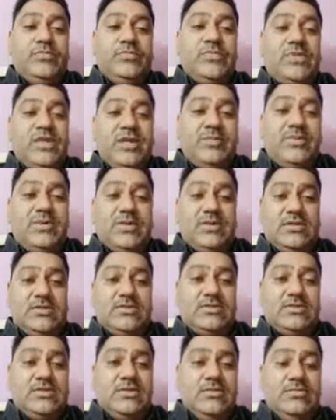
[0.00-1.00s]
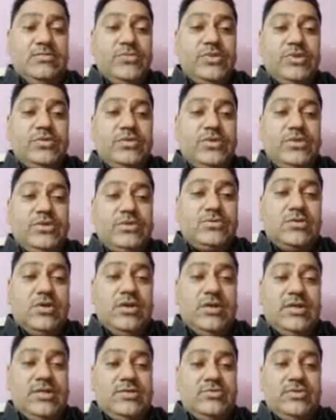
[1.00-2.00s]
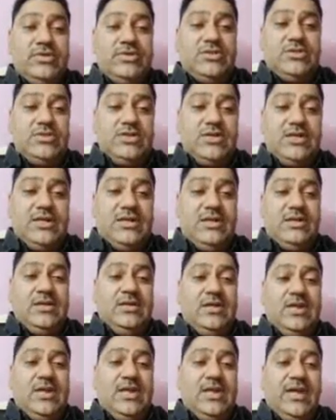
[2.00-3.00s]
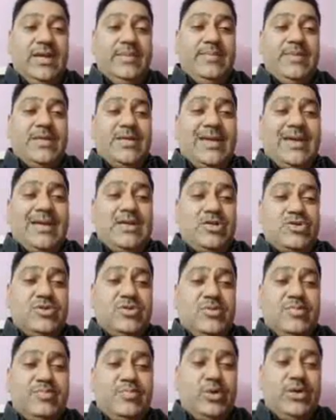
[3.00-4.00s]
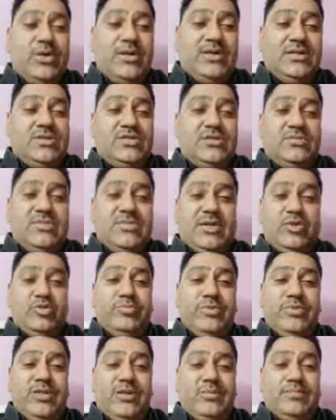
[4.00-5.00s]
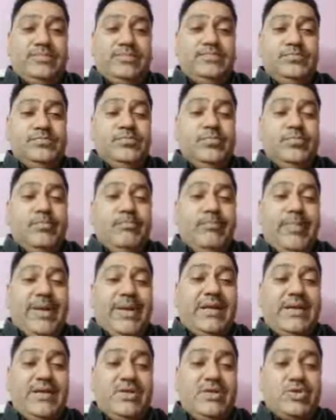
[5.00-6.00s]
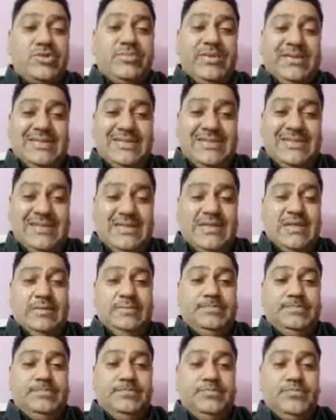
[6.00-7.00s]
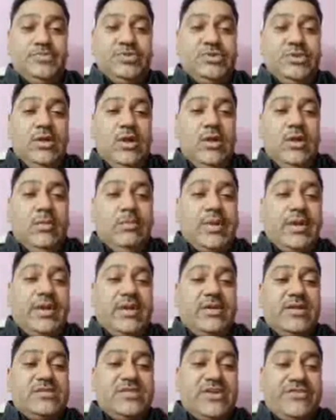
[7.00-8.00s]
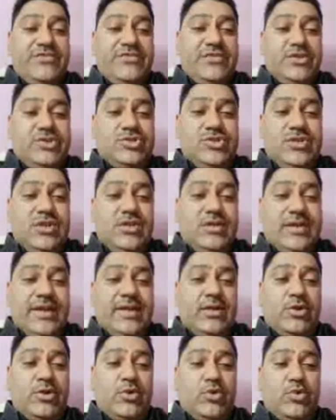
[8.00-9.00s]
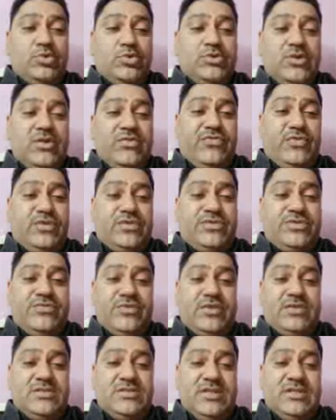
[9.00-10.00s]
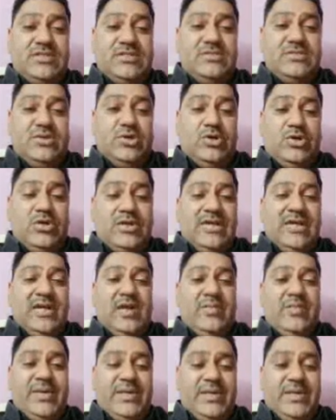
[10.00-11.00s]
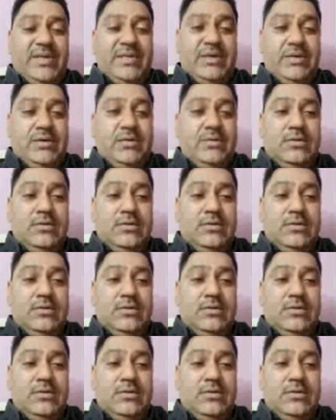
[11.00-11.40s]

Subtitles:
chemicals. This soil is rich in iron, lime, calcium, potassium, aluminium, magnesium, etc. But it is deficient in nitrogen, phosphorus, and some organic material.